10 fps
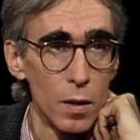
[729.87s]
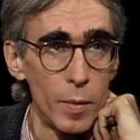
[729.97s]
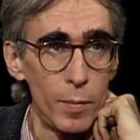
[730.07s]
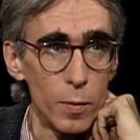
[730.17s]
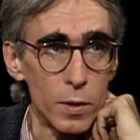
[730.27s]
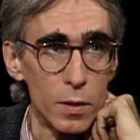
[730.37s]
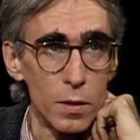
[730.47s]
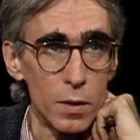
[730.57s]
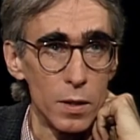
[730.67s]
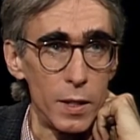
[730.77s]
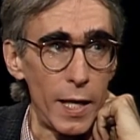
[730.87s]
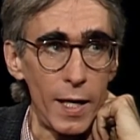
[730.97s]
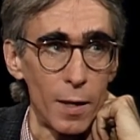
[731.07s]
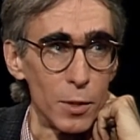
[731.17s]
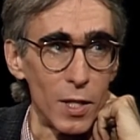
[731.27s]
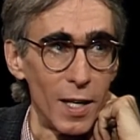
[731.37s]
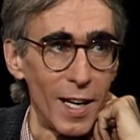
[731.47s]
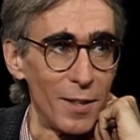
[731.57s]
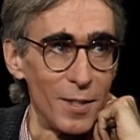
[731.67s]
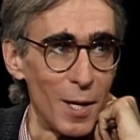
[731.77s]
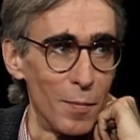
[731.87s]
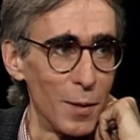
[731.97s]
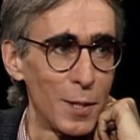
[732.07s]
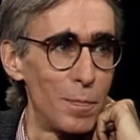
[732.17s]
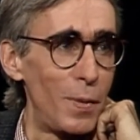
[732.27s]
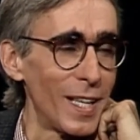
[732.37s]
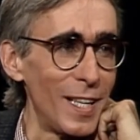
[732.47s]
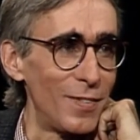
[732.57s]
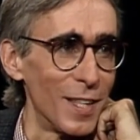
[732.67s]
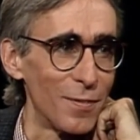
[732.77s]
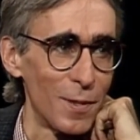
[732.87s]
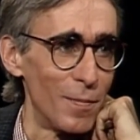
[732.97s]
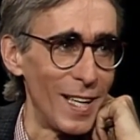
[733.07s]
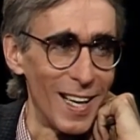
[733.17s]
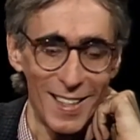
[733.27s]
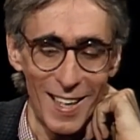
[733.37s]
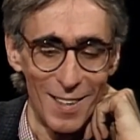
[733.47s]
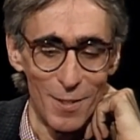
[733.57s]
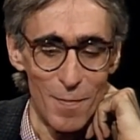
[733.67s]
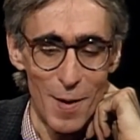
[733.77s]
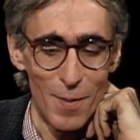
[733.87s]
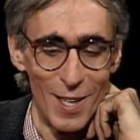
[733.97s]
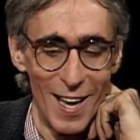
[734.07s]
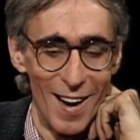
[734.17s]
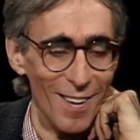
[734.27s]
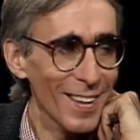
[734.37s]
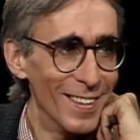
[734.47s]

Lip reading: or maybe it was the date I was on, I don't know, but it was a big evening for me. I can't remember now.